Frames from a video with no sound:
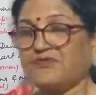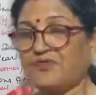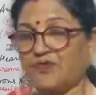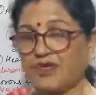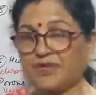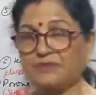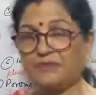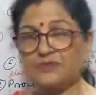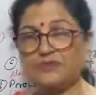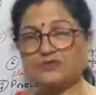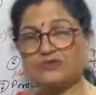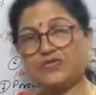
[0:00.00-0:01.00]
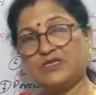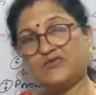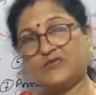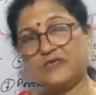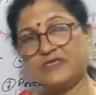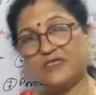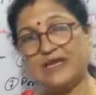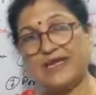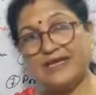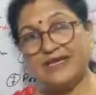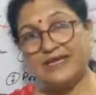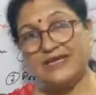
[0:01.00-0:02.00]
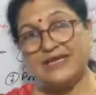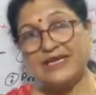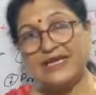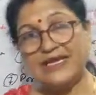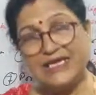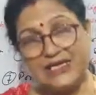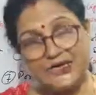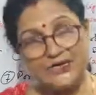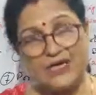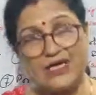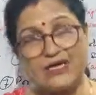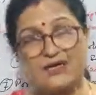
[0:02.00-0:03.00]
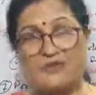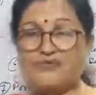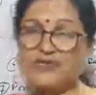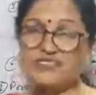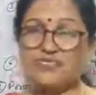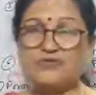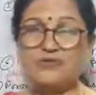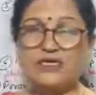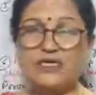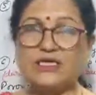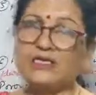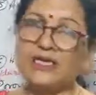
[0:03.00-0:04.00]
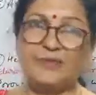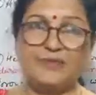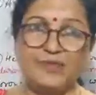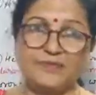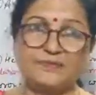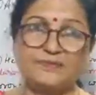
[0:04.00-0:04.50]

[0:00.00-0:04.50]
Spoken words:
phloem, so it will be the intravascular cambium.